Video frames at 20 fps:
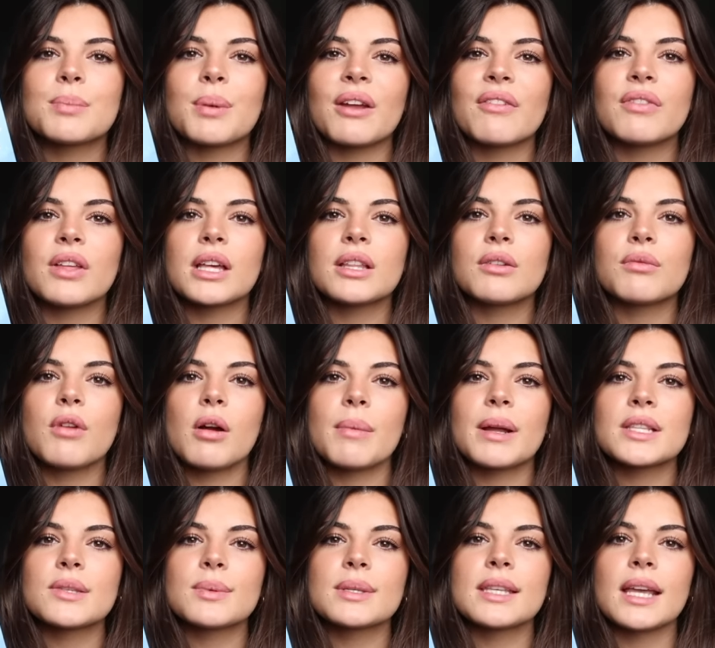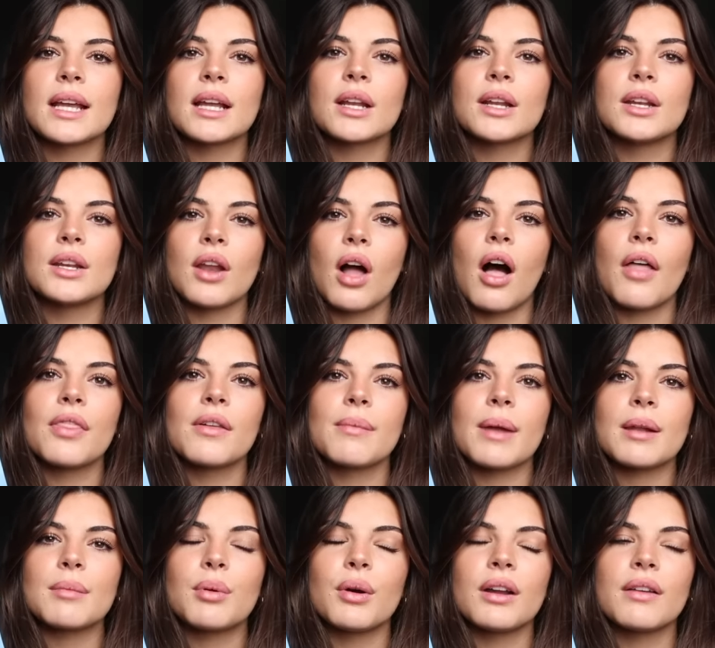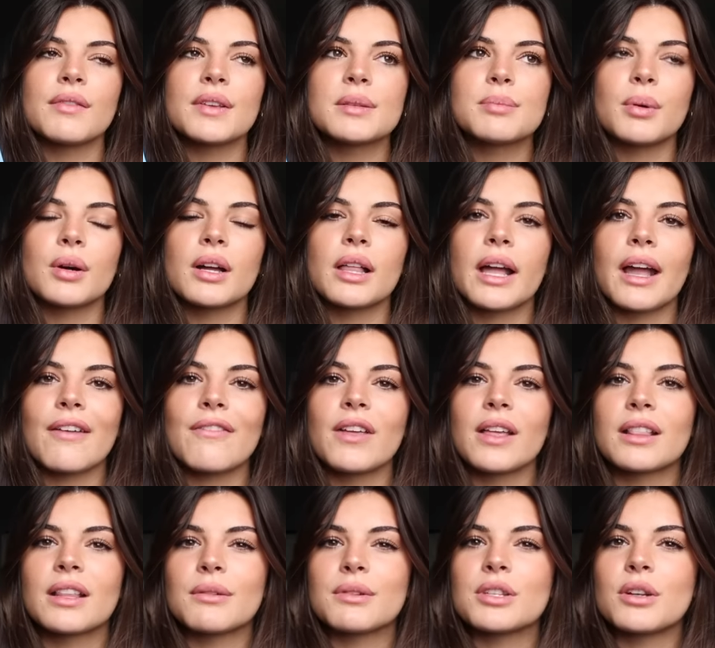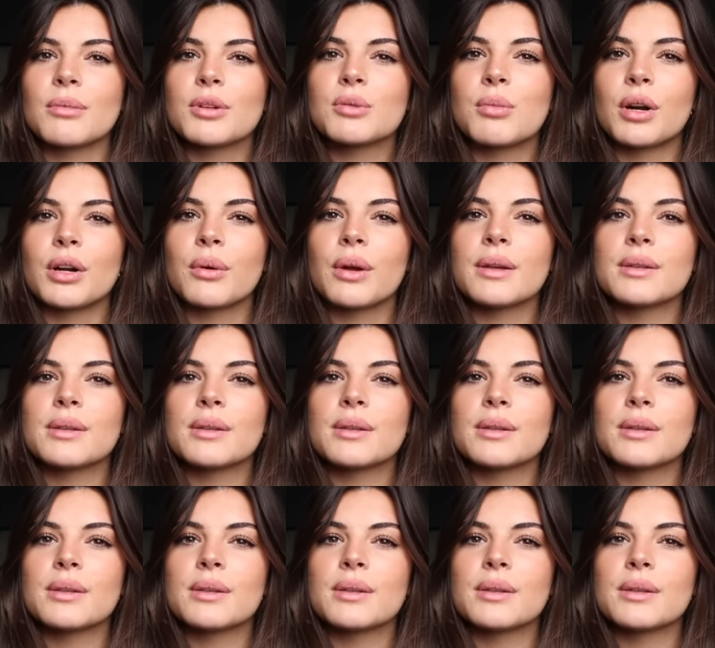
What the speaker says: But I feel like the romance was like not the main point of this book. Like I feel like there's so much more to it.